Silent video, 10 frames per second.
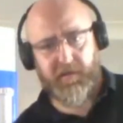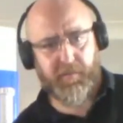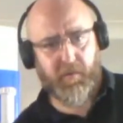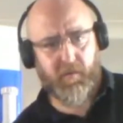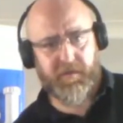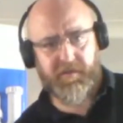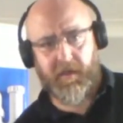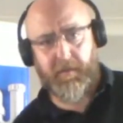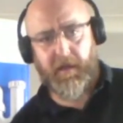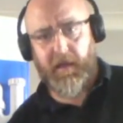Let's pull
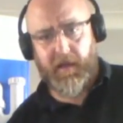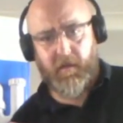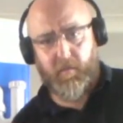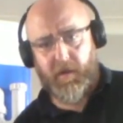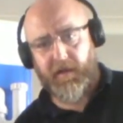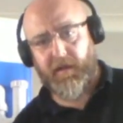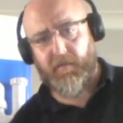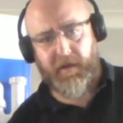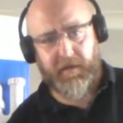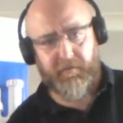this up, and then we're gonna
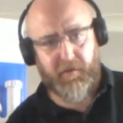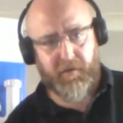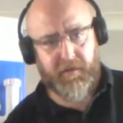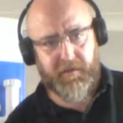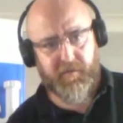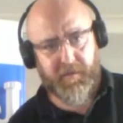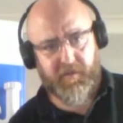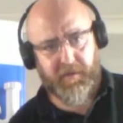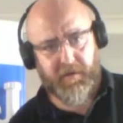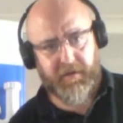have a look at this
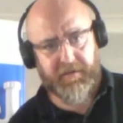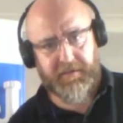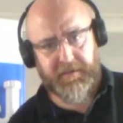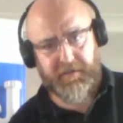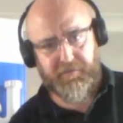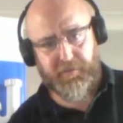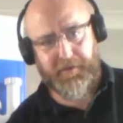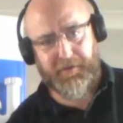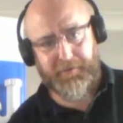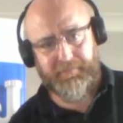beast behind us here as
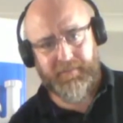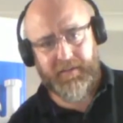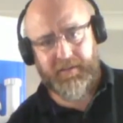well.